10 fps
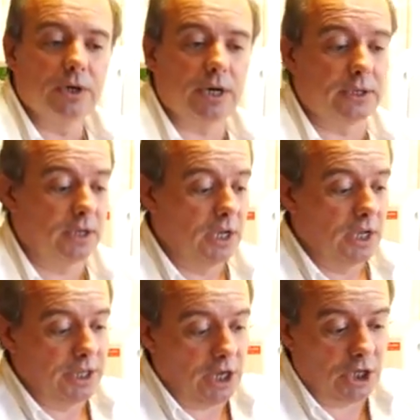Right.
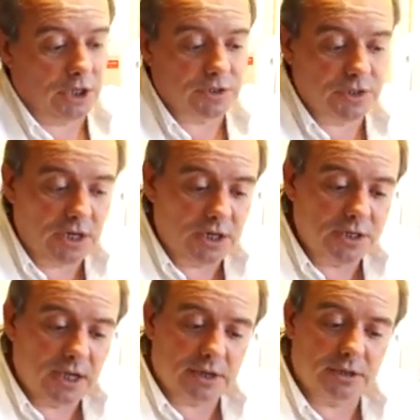The other thing is
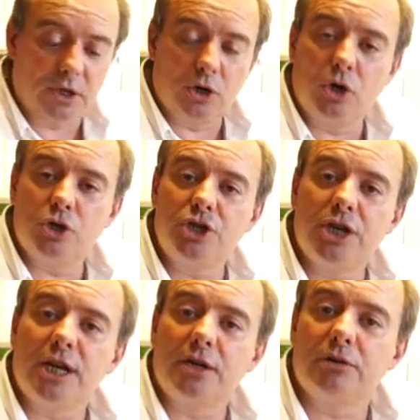that technology
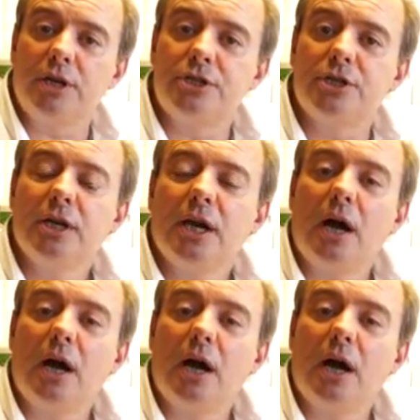can reach